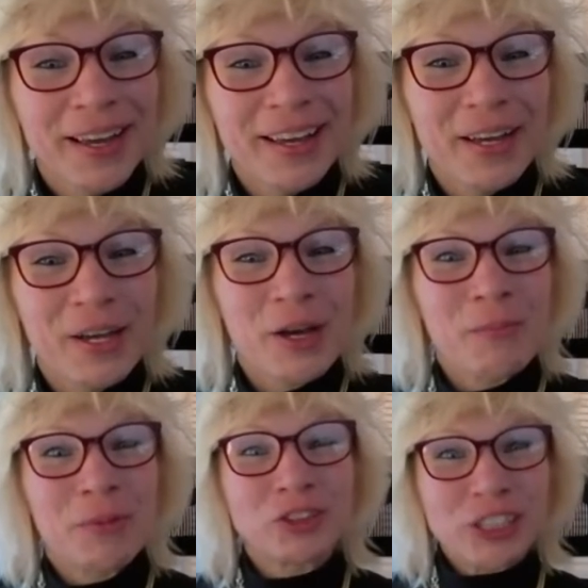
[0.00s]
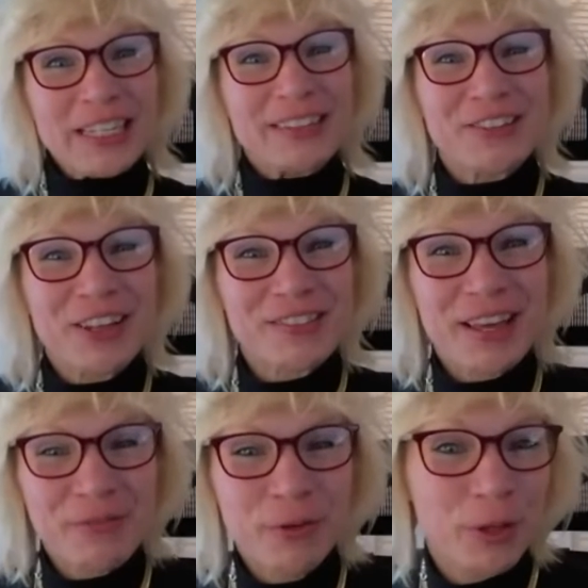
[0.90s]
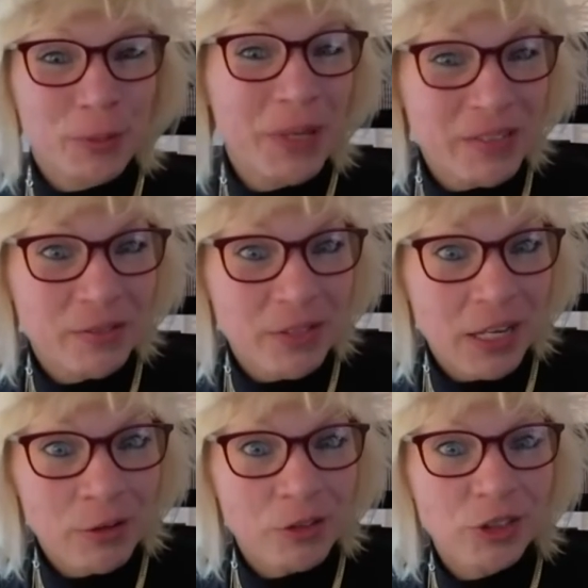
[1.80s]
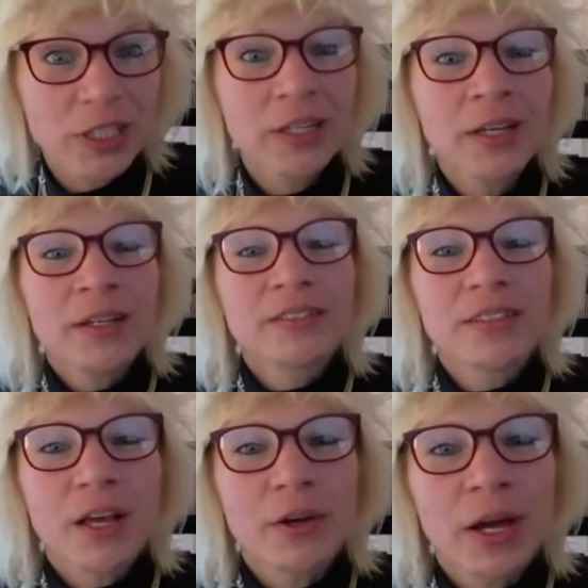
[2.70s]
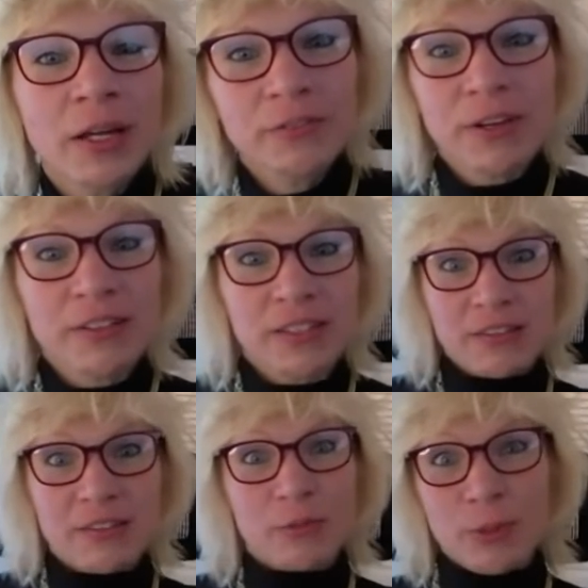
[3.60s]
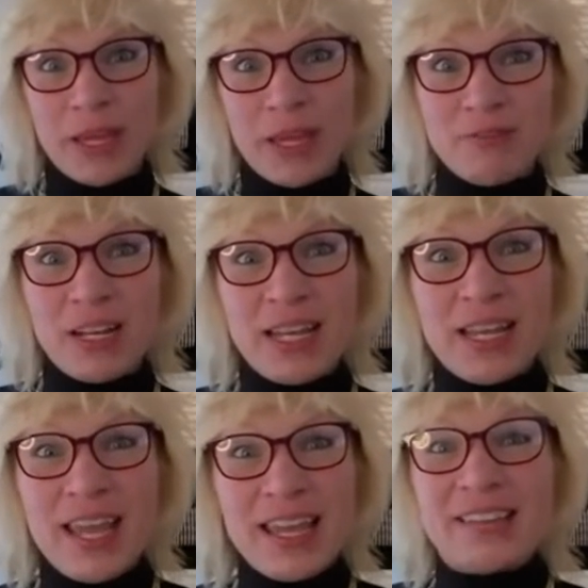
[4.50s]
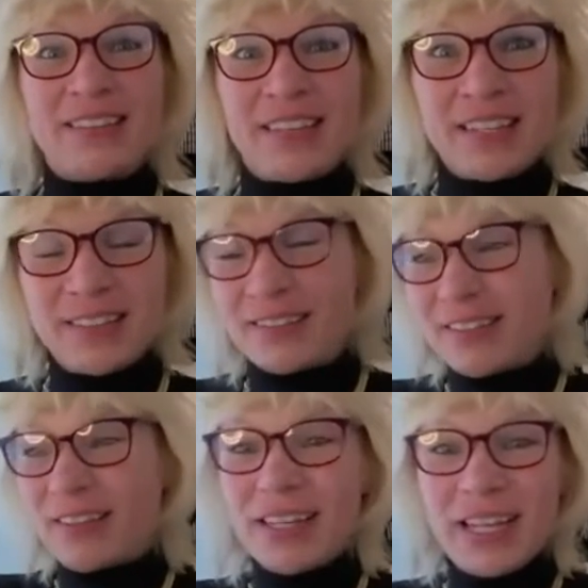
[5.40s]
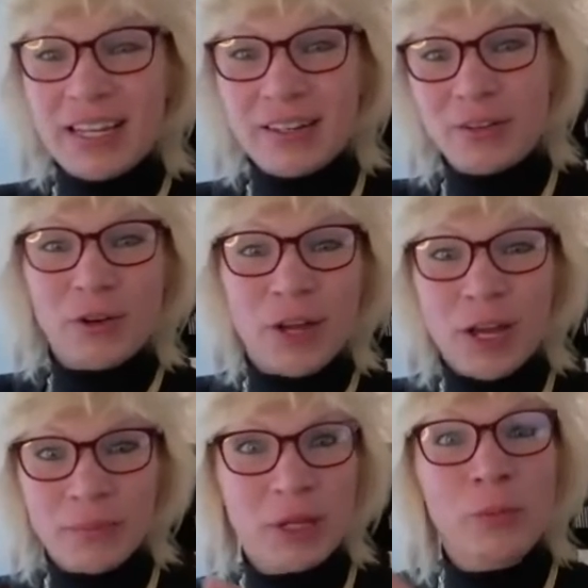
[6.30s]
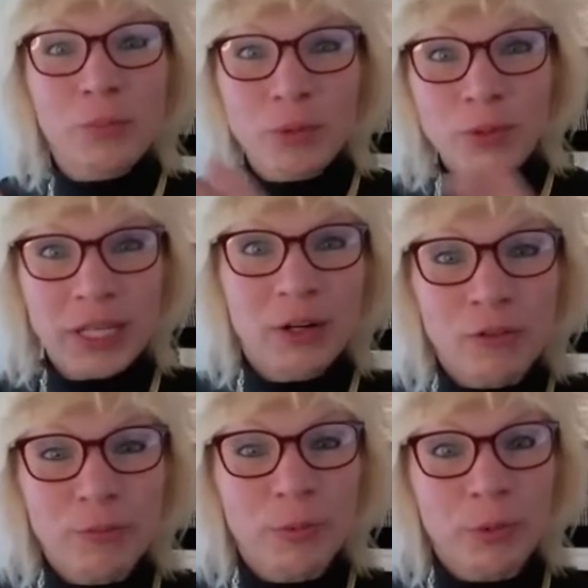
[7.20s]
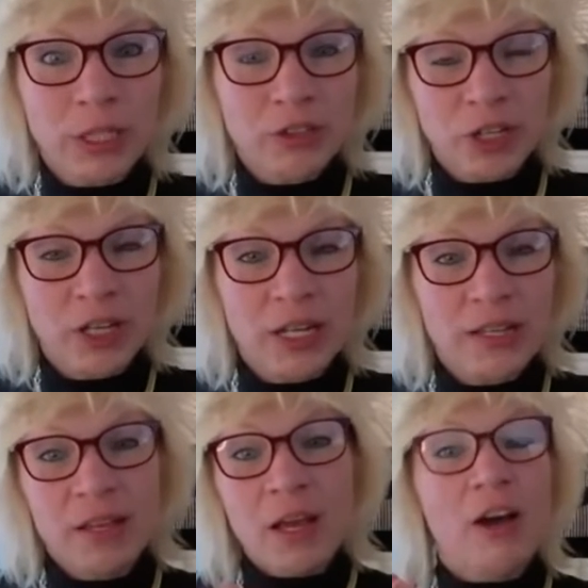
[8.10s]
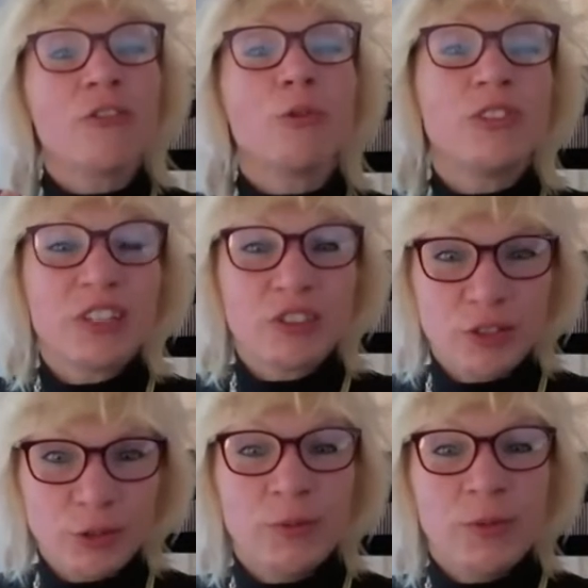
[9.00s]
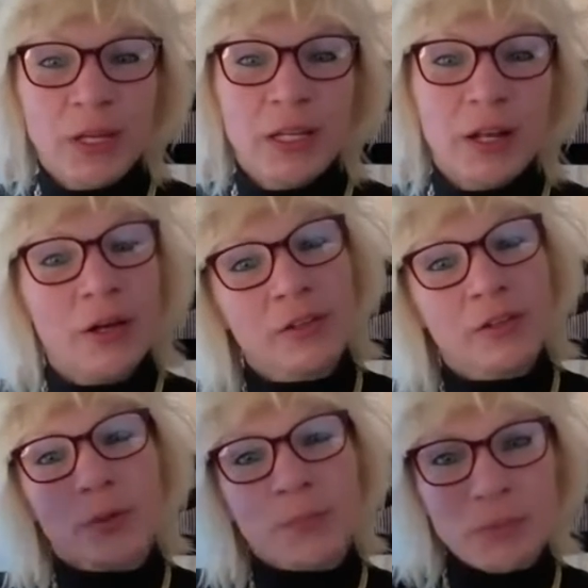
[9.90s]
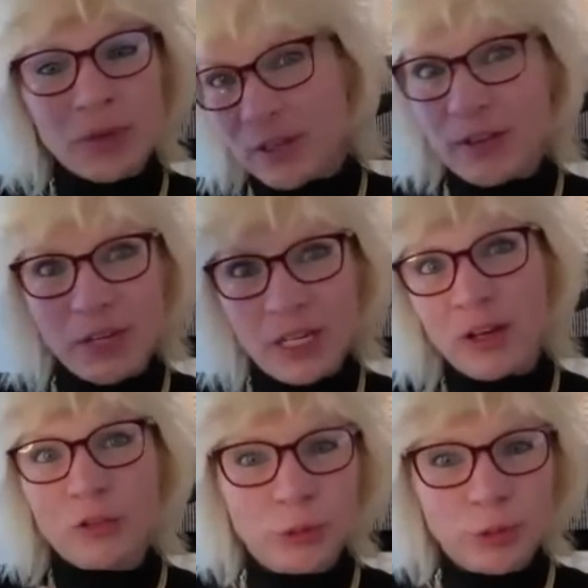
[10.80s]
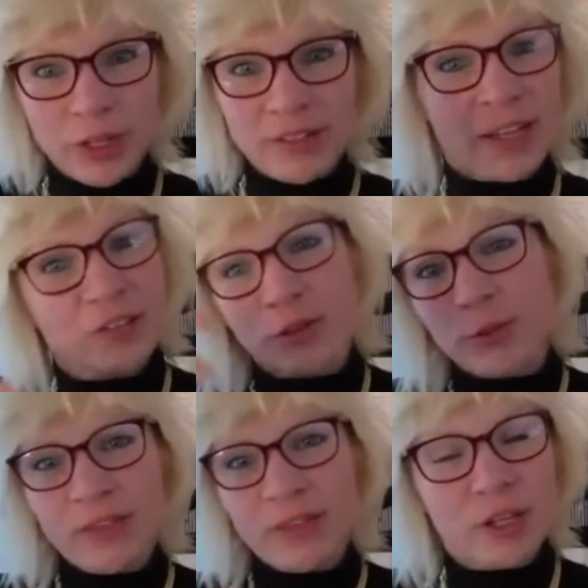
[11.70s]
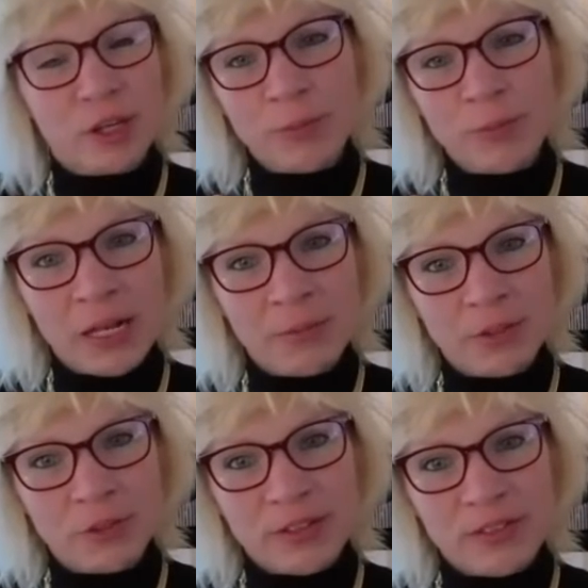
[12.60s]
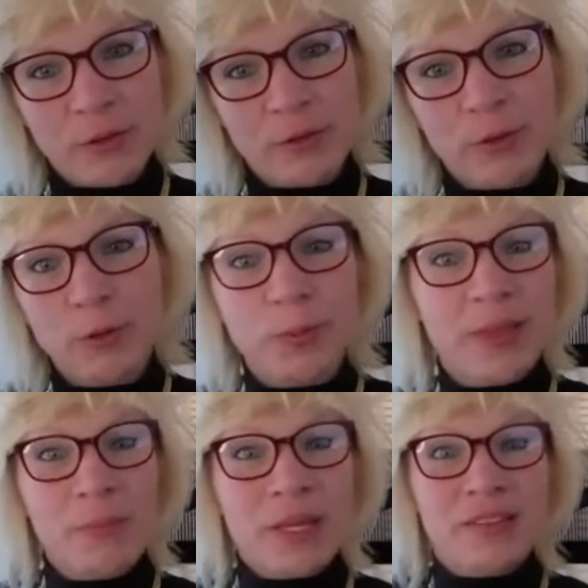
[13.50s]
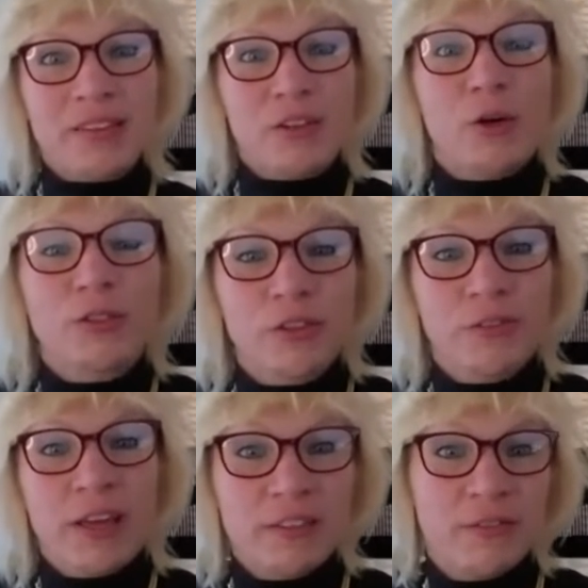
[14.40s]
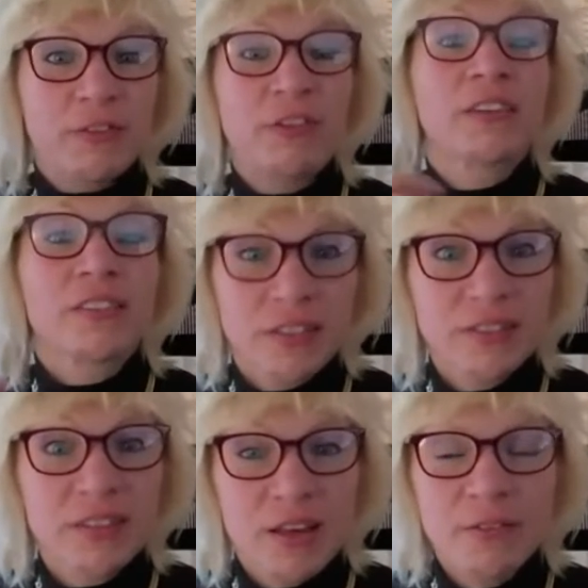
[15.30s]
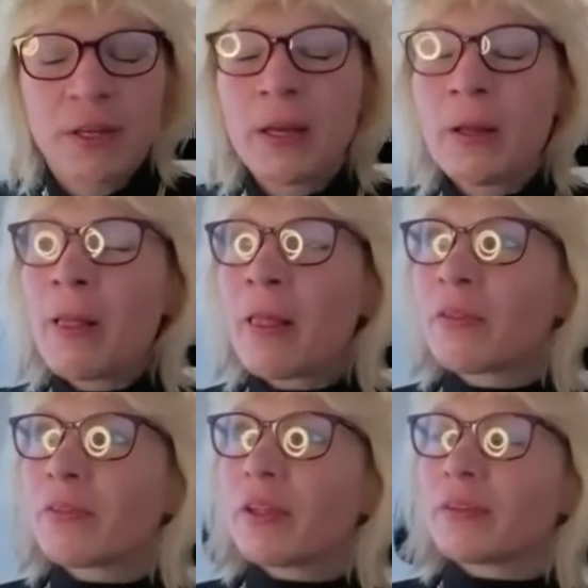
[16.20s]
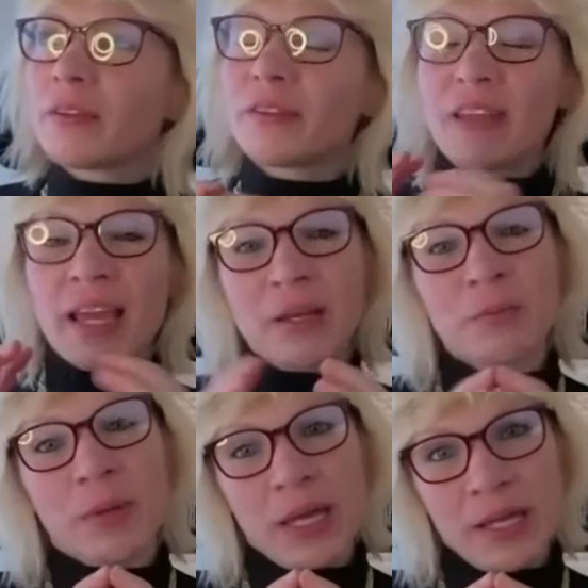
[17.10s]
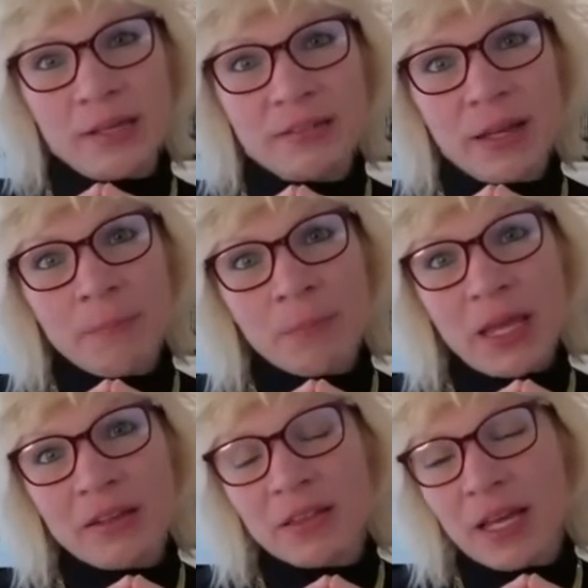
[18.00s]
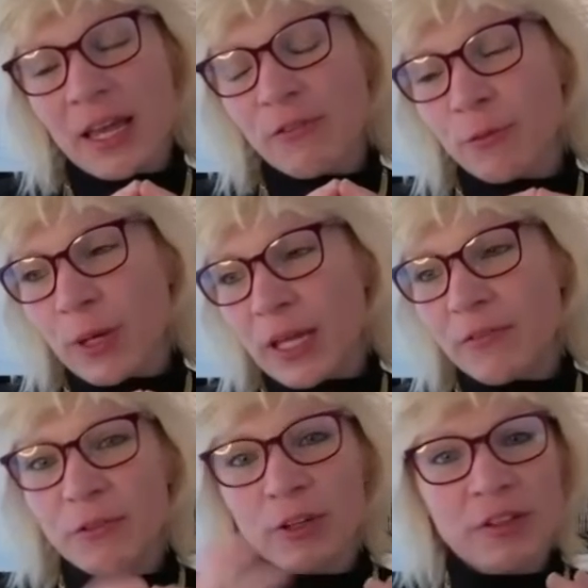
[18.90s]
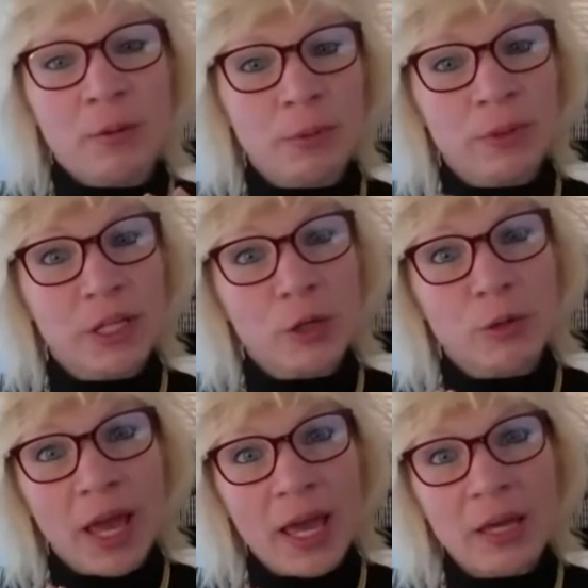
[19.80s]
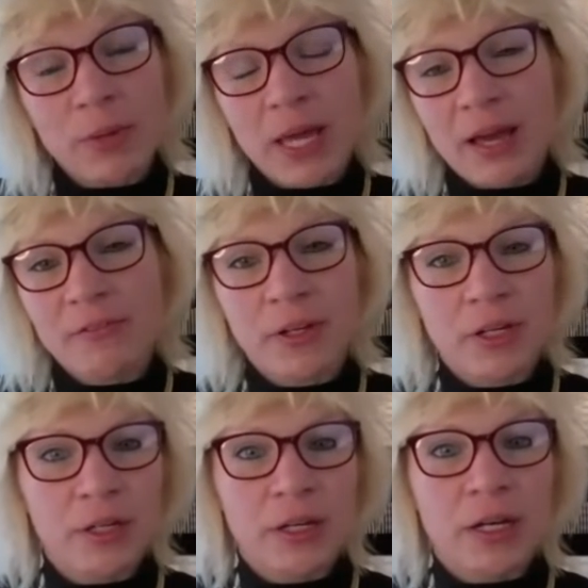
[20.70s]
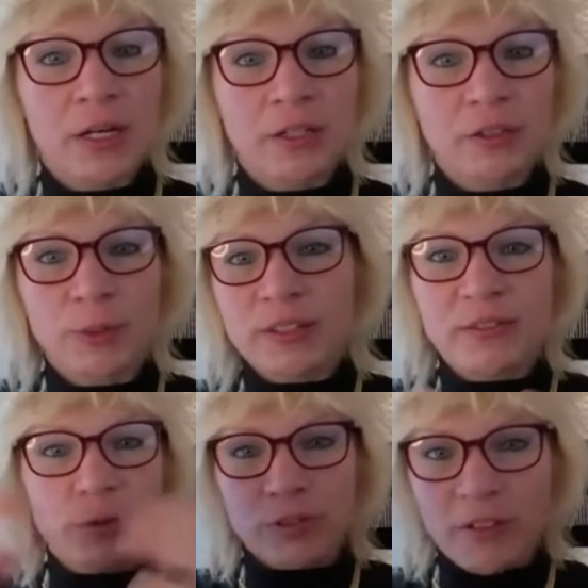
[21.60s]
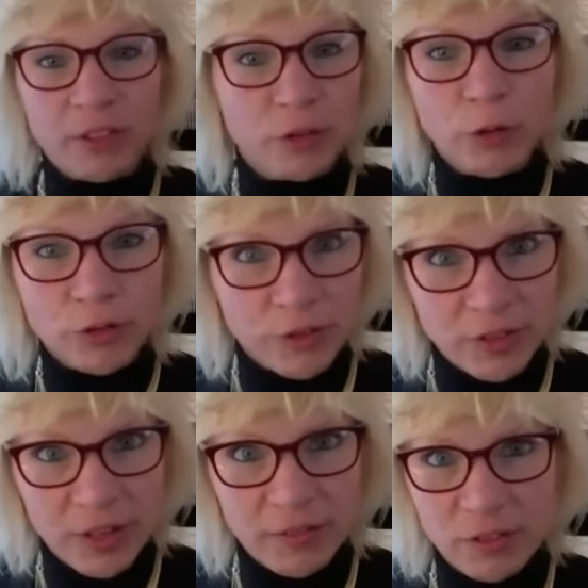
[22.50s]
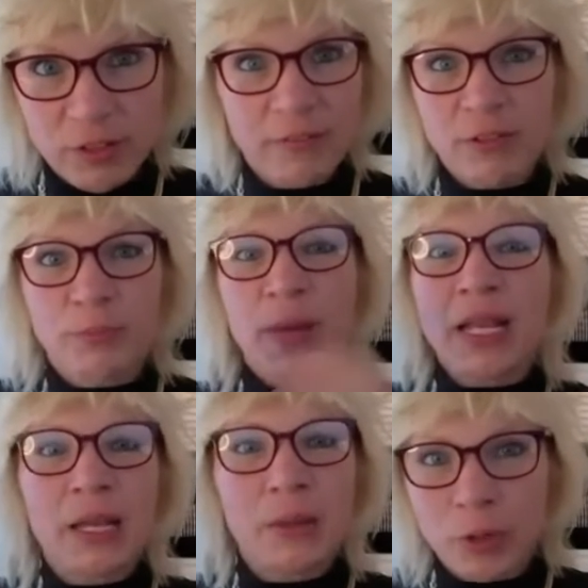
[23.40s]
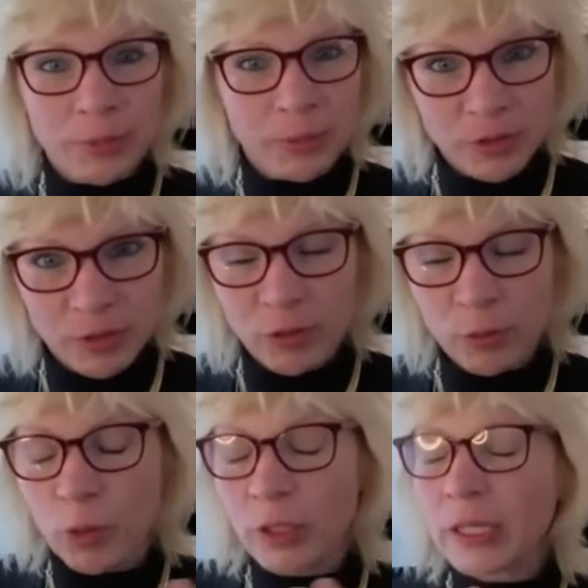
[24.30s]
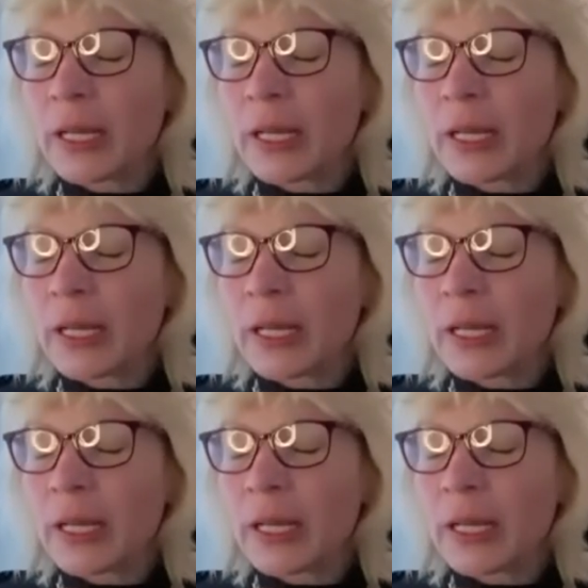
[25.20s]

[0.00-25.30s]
a machine that does that for you, a piece of technology. So the first thing is we make it really easy to sign in and log up. The onboarding and offboarding journeys are all digital. At the top end, we still have very large organizations where there's a human element to our sales force, but that means it's cost effective for us to serve. The second piece is that if we, for example, in the UK, we have a 24/7 doctor's service, you can have as many appointments as you want.